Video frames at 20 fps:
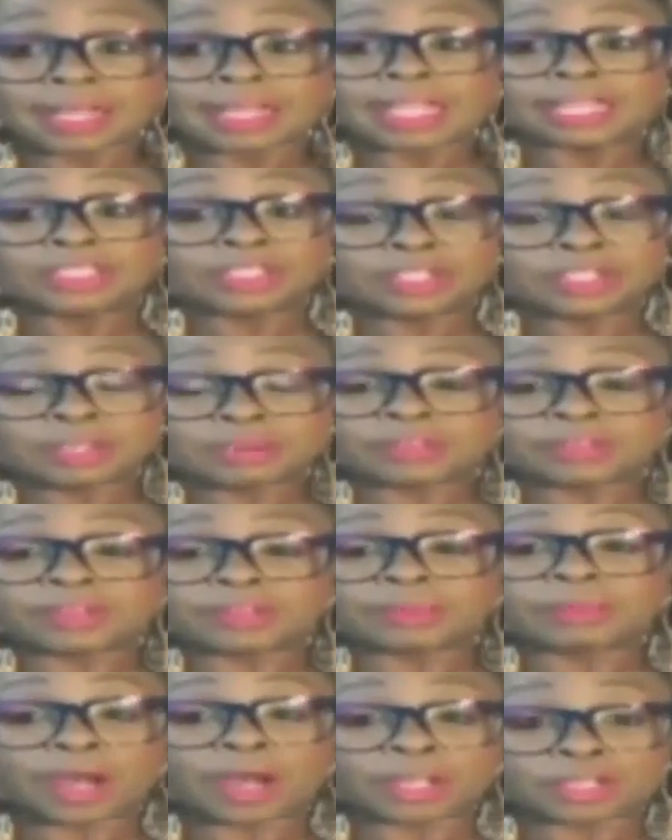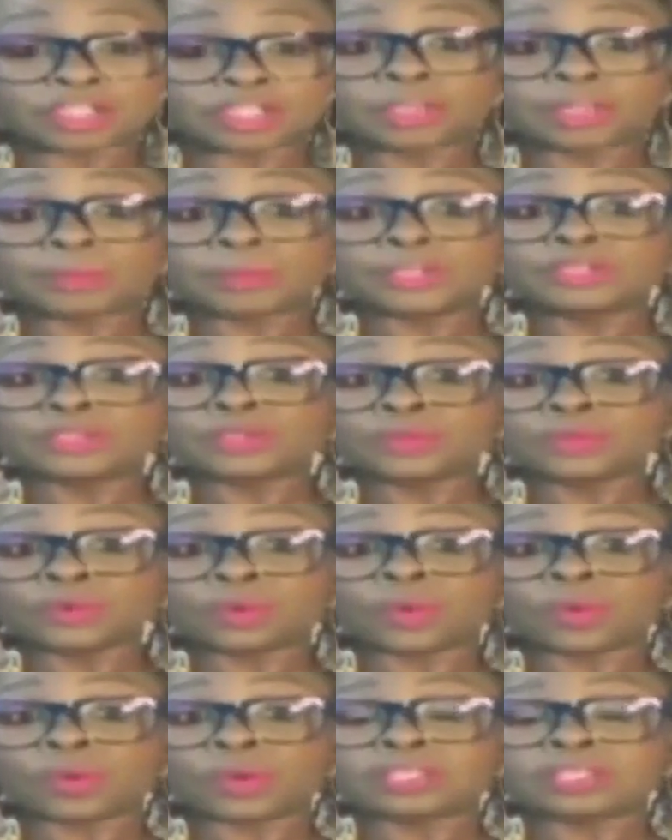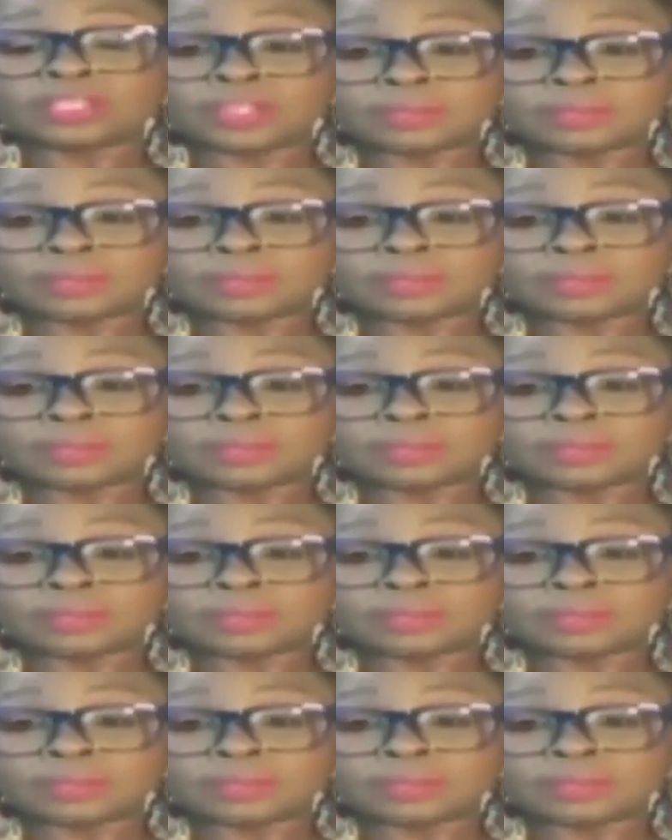in terms of partnership with TUCO,